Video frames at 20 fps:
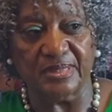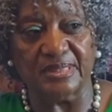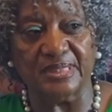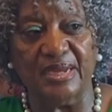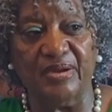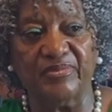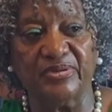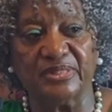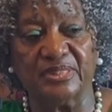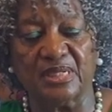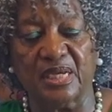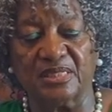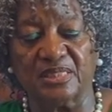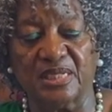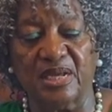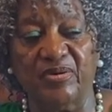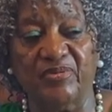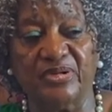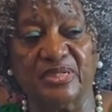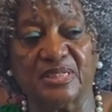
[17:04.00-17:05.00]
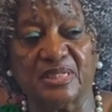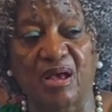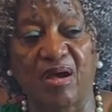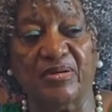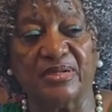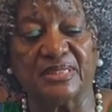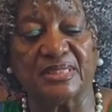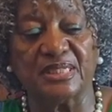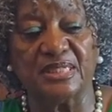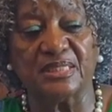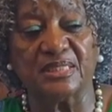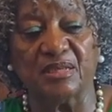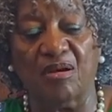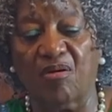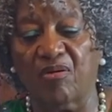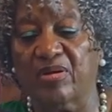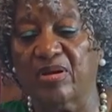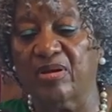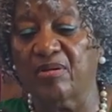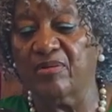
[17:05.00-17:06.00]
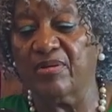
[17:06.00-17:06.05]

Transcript: celery, celery salt and sea salt.